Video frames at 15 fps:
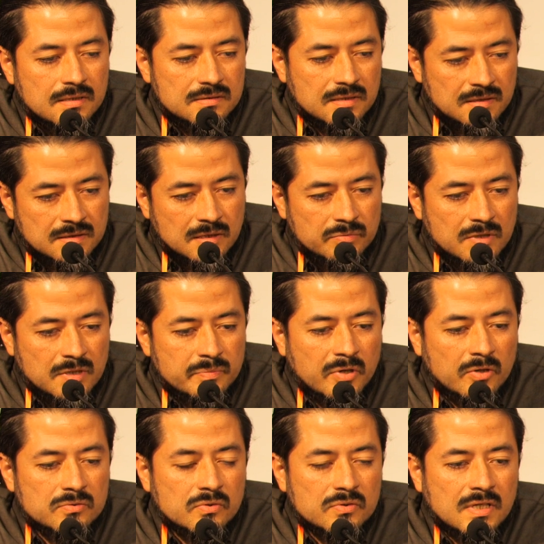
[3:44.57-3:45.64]
they were
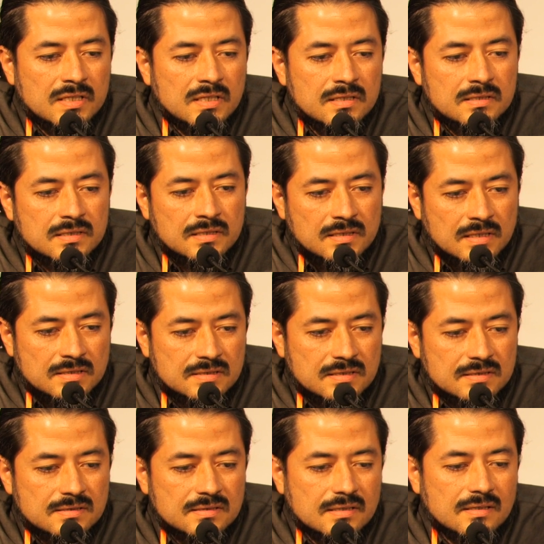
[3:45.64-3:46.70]
brought together in this
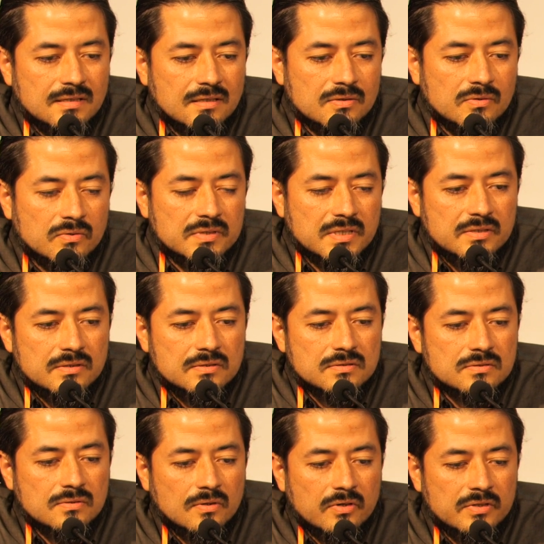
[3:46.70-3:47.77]

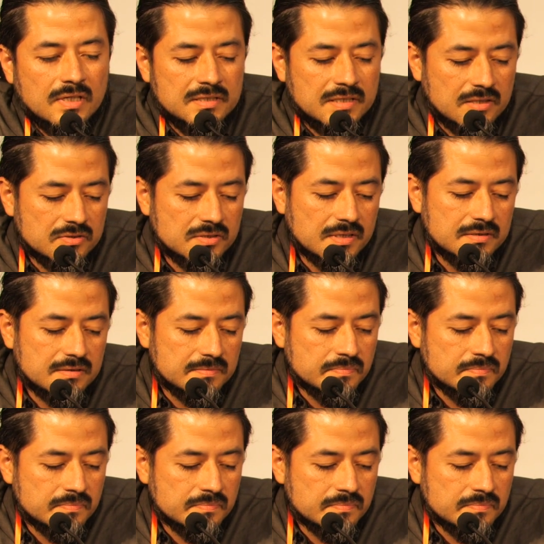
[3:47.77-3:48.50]
continuous colonial genocide.